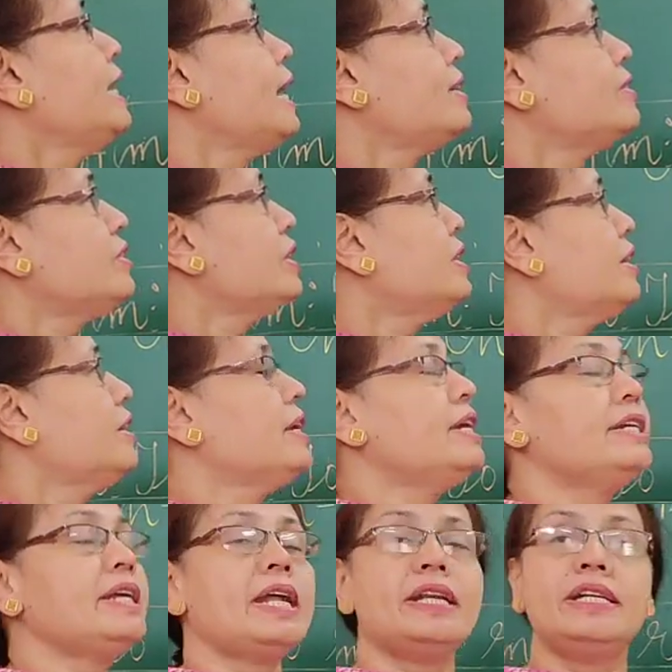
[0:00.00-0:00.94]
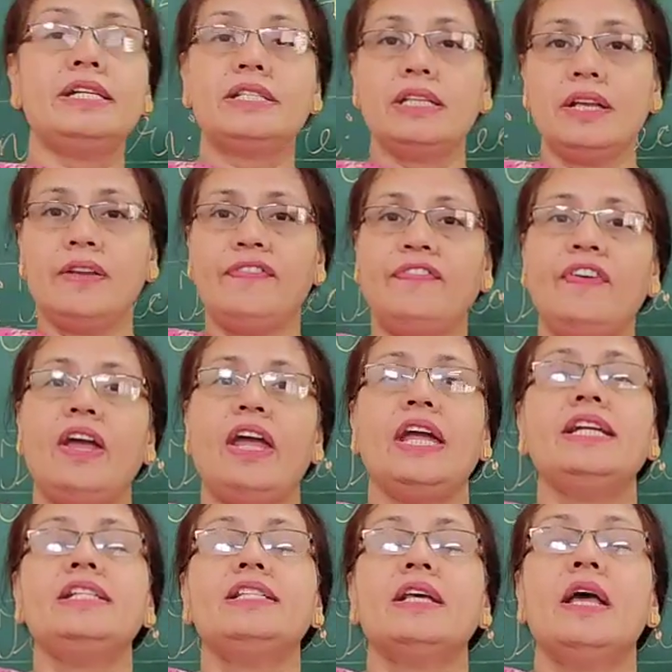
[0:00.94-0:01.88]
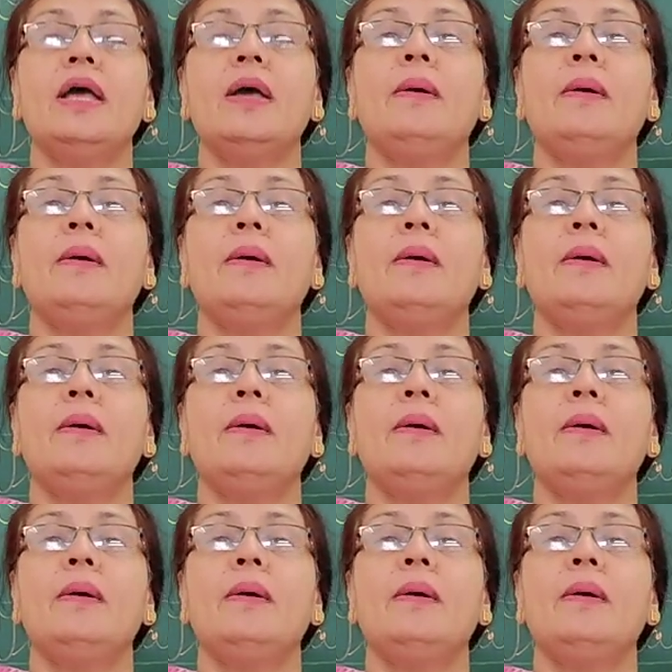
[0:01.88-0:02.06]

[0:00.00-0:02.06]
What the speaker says: electric current and its effects.